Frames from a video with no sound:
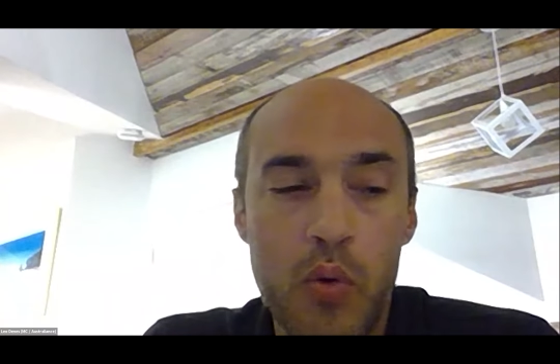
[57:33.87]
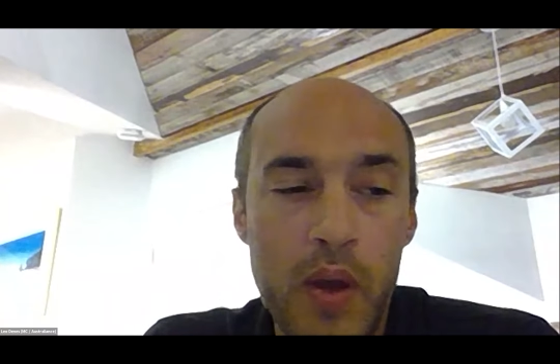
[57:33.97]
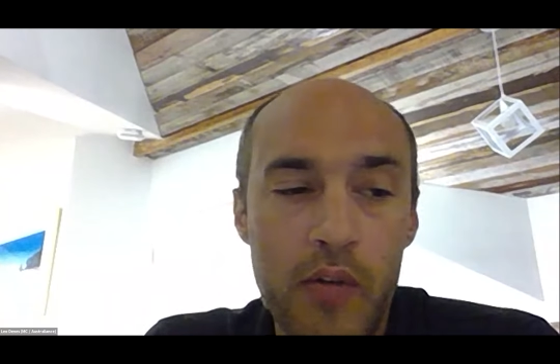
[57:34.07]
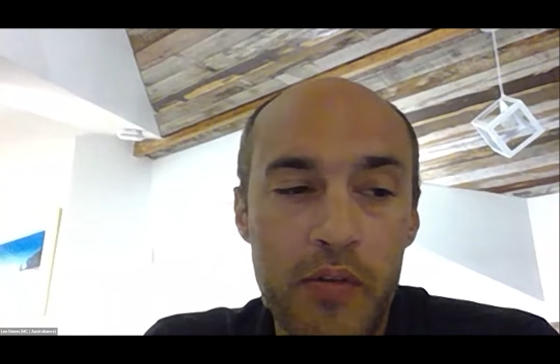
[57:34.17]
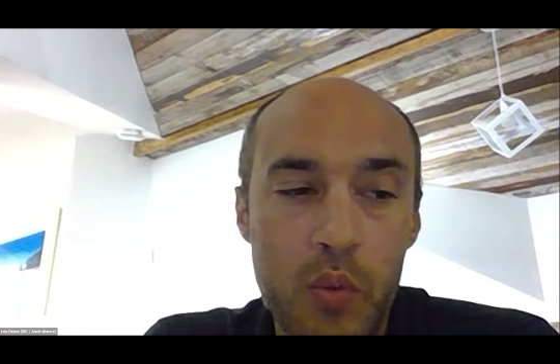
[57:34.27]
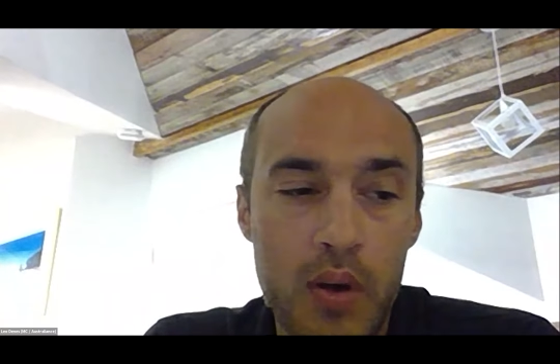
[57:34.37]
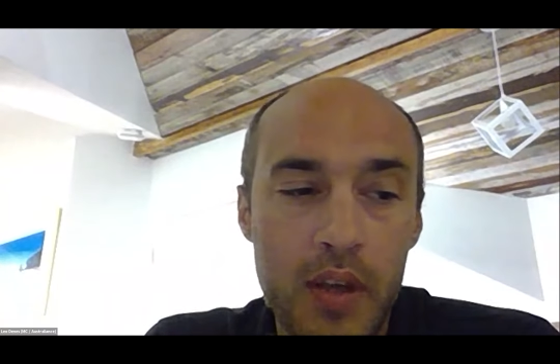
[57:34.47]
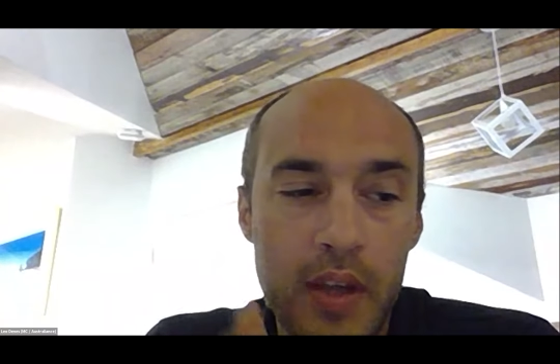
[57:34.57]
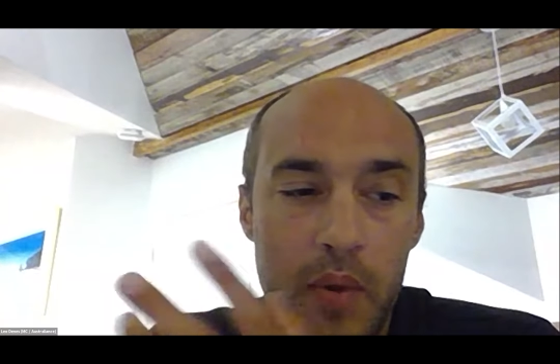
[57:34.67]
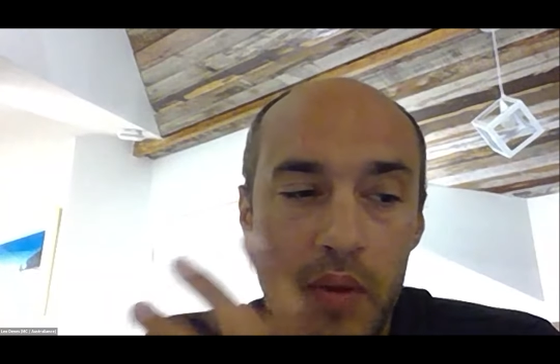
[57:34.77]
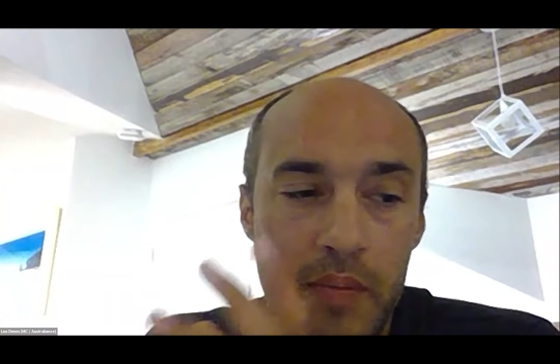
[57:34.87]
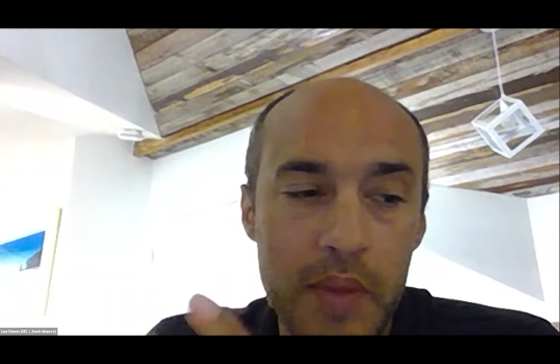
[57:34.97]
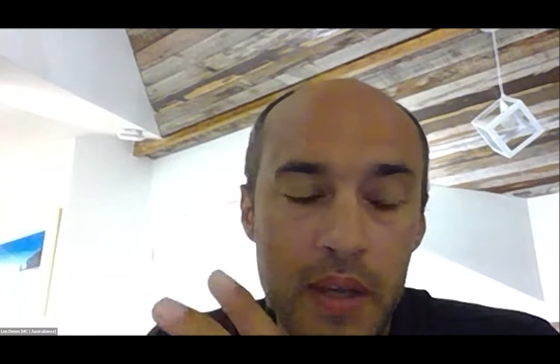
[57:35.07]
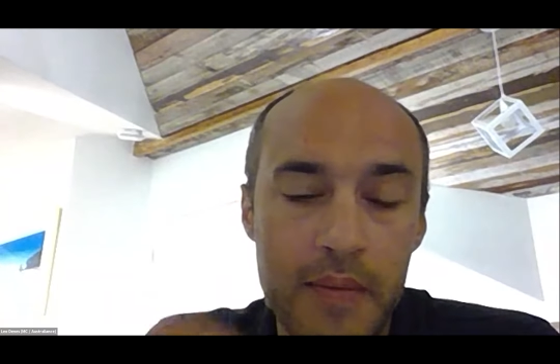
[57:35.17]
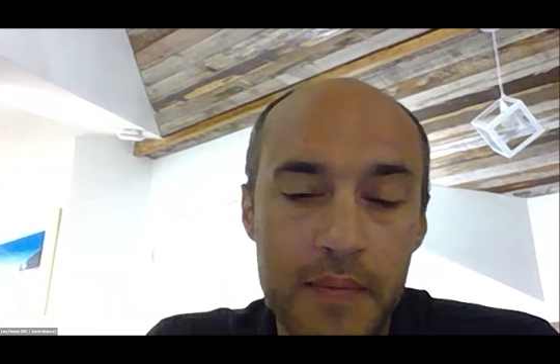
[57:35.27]
change our way
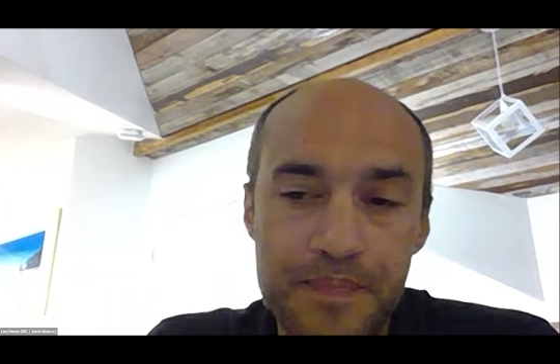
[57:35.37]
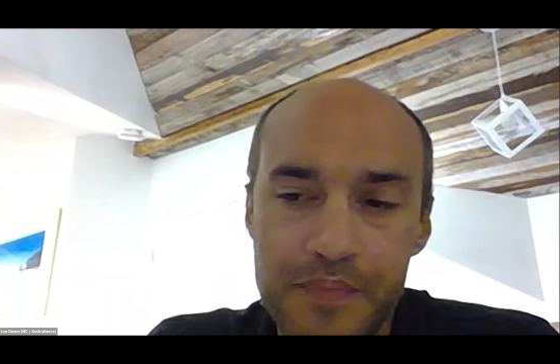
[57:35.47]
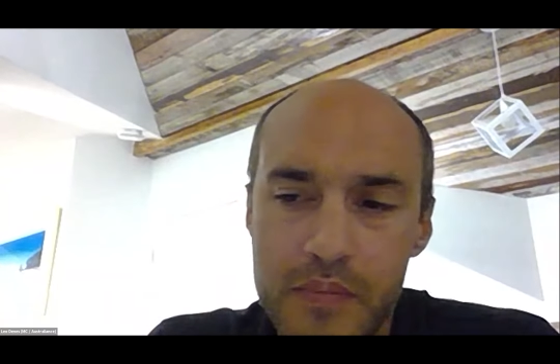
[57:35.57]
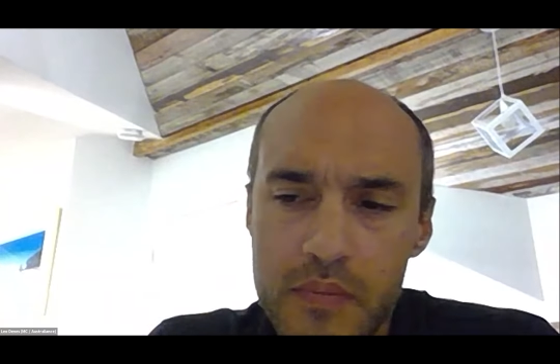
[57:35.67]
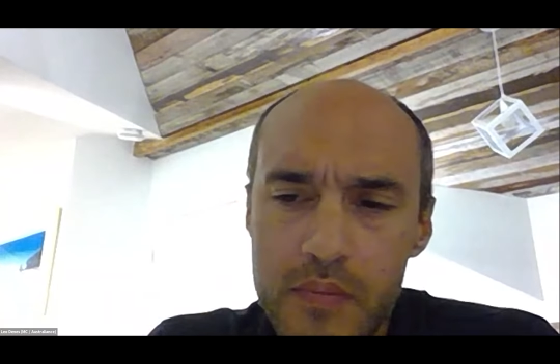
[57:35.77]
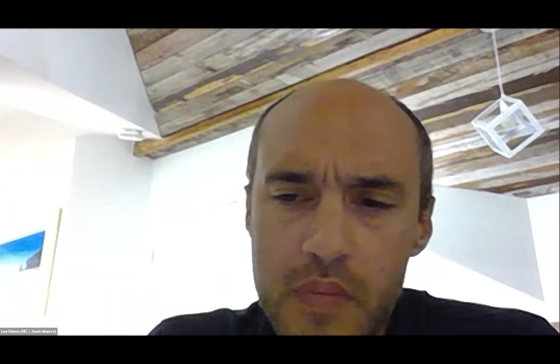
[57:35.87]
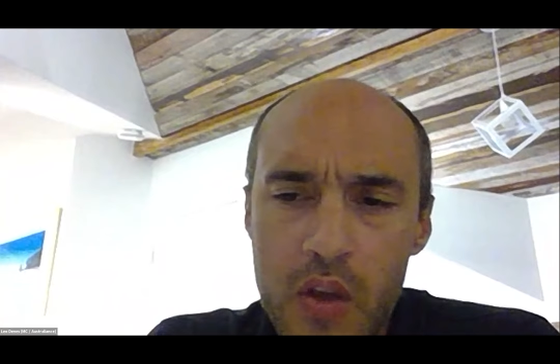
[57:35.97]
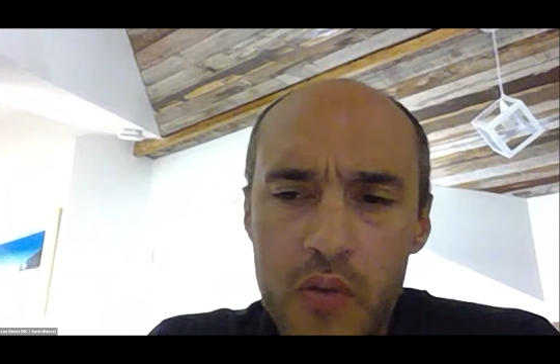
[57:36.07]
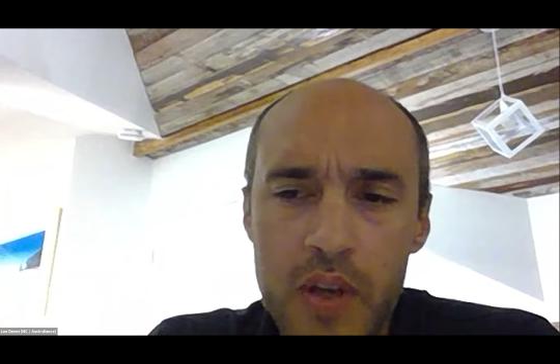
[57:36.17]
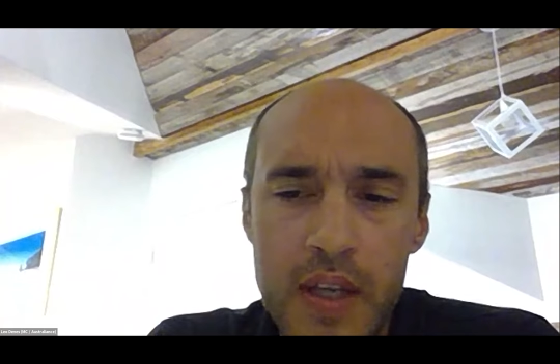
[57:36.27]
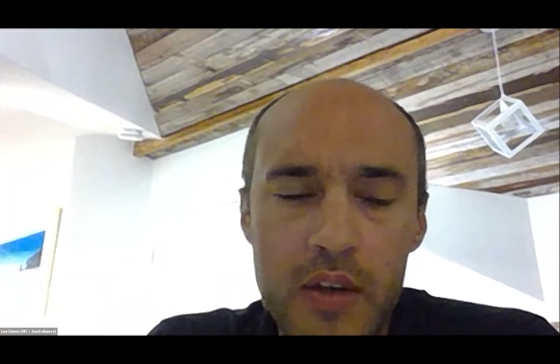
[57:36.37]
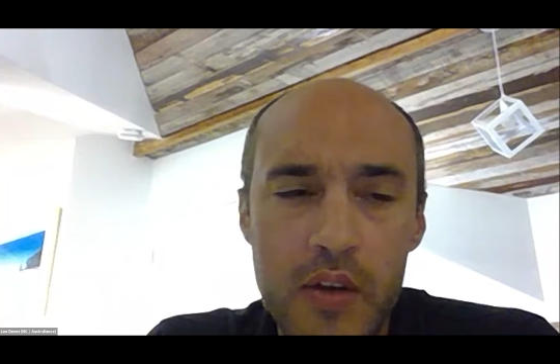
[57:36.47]
of working, but being